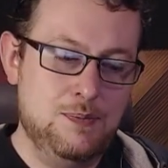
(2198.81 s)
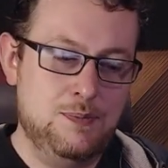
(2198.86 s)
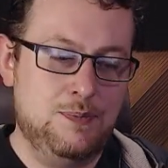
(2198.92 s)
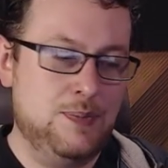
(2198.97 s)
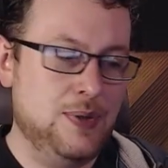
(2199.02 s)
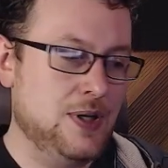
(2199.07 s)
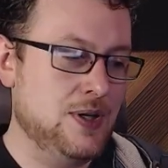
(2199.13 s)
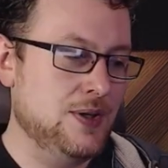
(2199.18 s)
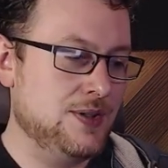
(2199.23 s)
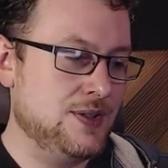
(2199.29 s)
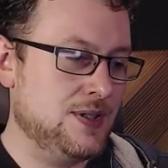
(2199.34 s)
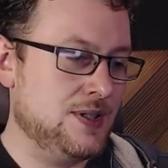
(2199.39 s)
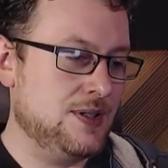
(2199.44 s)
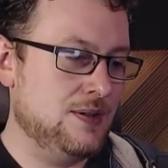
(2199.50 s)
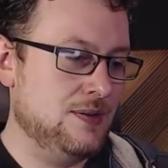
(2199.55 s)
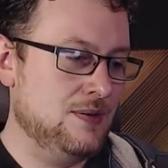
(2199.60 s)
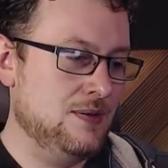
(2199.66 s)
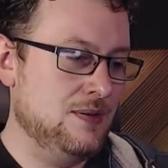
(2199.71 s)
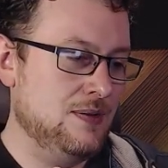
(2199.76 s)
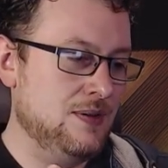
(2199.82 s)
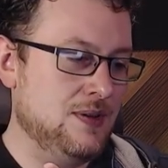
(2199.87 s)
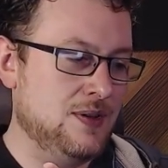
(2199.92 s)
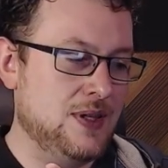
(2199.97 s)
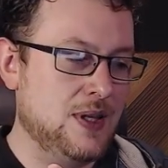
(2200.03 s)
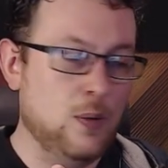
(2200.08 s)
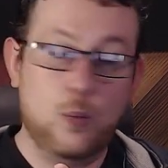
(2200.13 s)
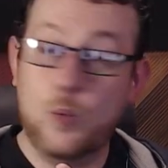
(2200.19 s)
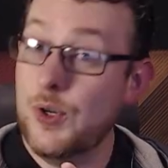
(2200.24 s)
because
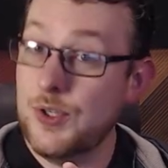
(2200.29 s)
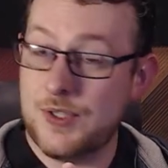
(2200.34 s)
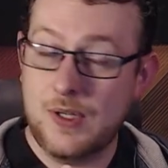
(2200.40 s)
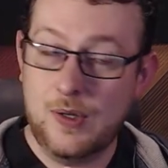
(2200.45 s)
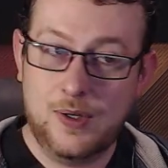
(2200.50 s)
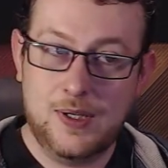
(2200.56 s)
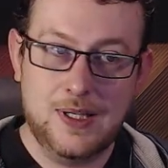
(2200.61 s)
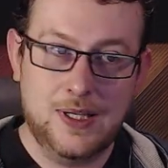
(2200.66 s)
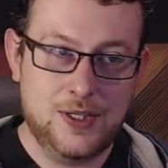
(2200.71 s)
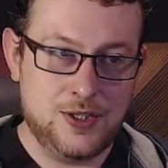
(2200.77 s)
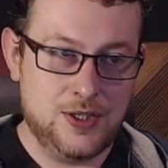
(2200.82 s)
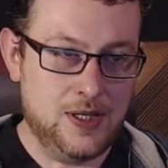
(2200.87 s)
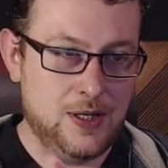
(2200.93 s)
there was no collision.